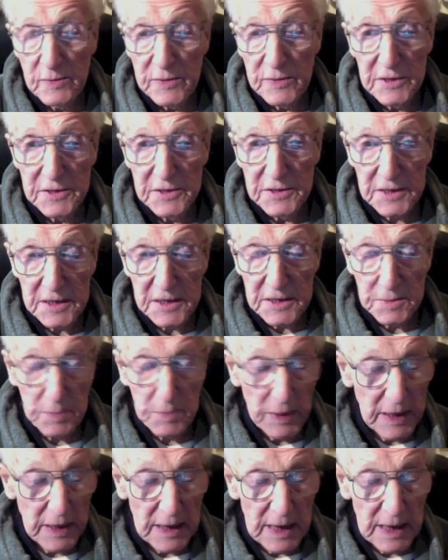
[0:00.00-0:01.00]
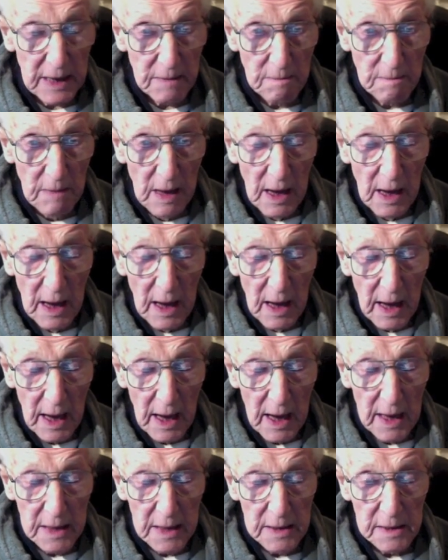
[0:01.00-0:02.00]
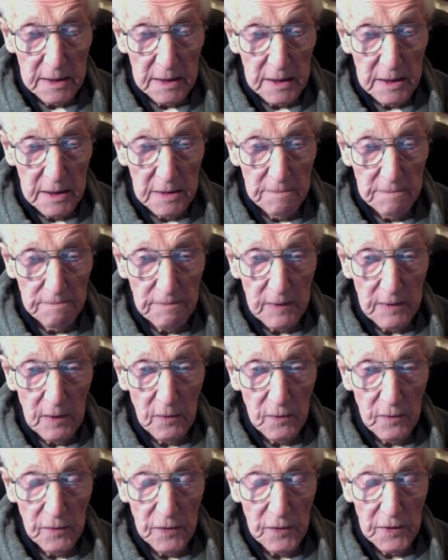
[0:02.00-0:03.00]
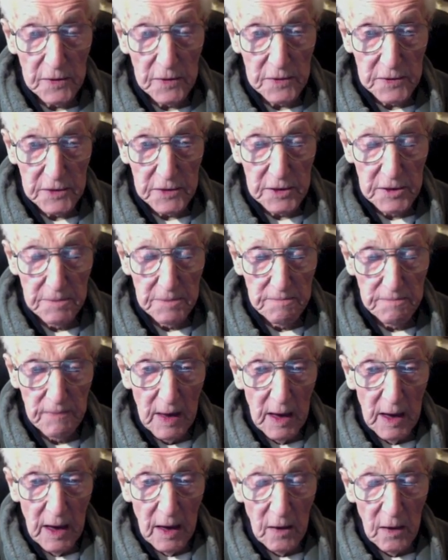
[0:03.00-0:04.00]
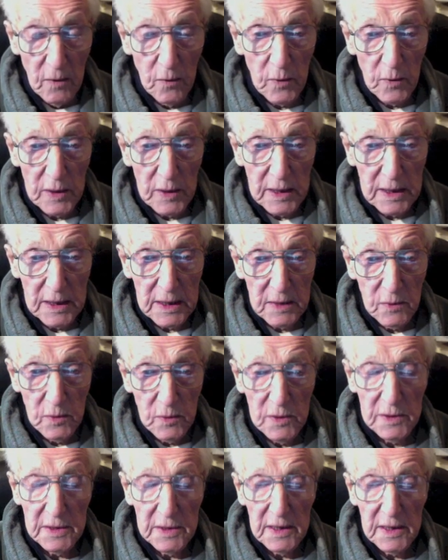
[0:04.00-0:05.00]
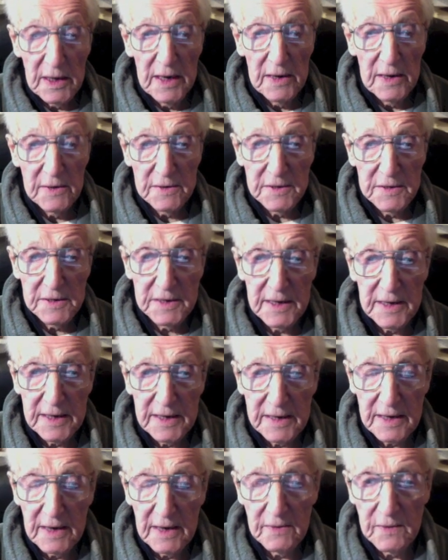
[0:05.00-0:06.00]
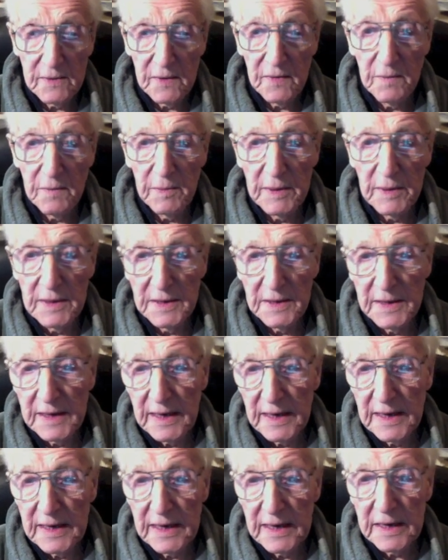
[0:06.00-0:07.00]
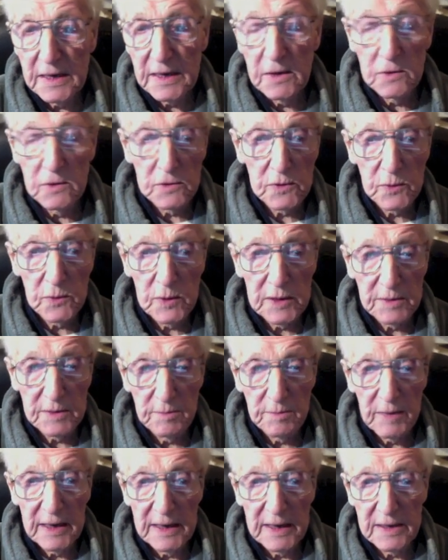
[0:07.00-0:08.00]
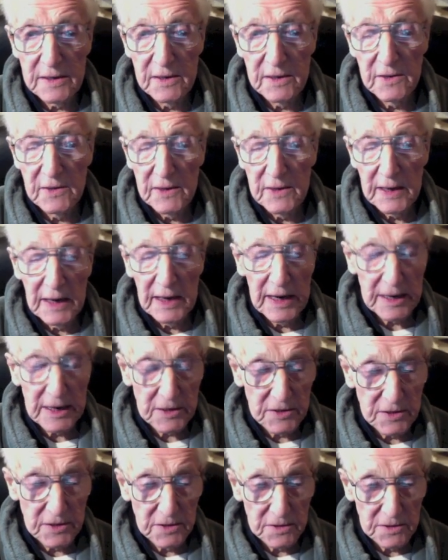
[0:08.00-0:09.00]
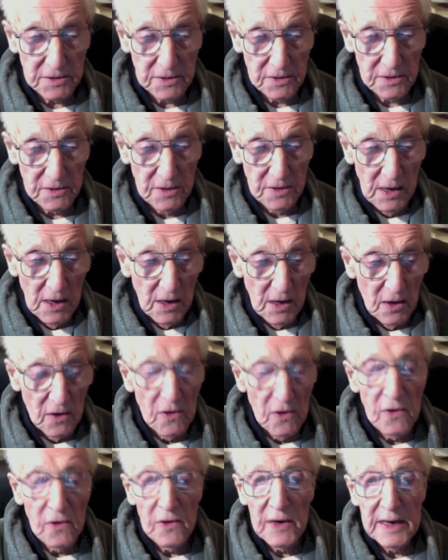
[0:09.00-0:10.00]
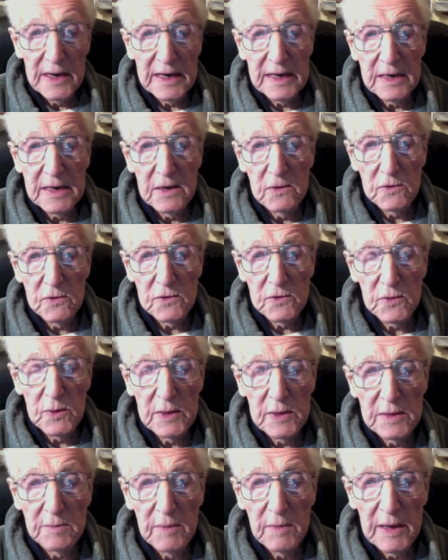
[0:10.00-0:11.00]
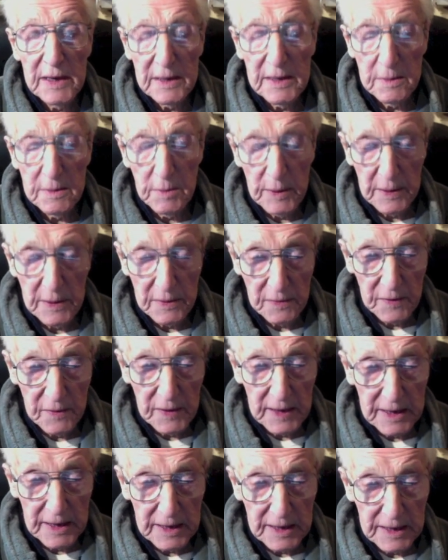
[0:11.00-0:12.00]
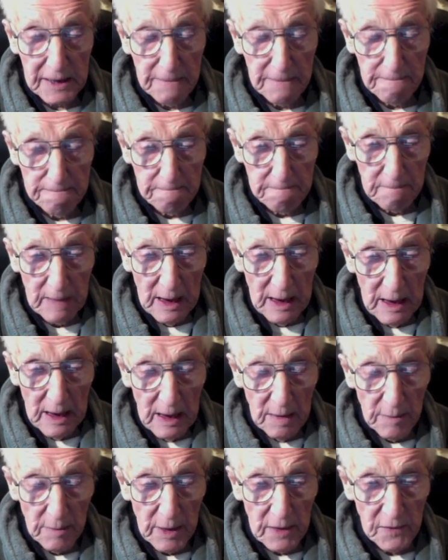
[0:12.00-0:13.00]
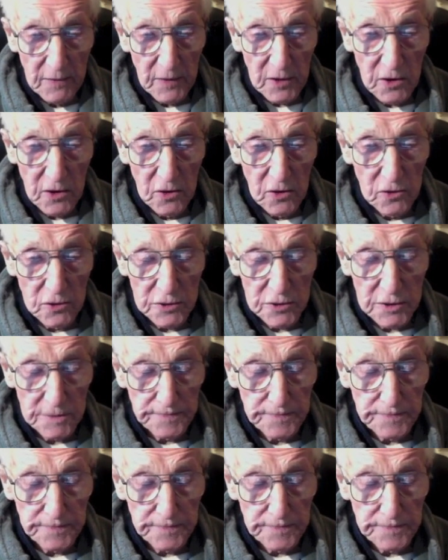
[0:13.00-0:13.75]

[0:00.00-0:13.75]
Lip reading: to 6 p.m. and that we weren't allowed to take out of the building any notes we had made during lectures or any notes we had made about the course.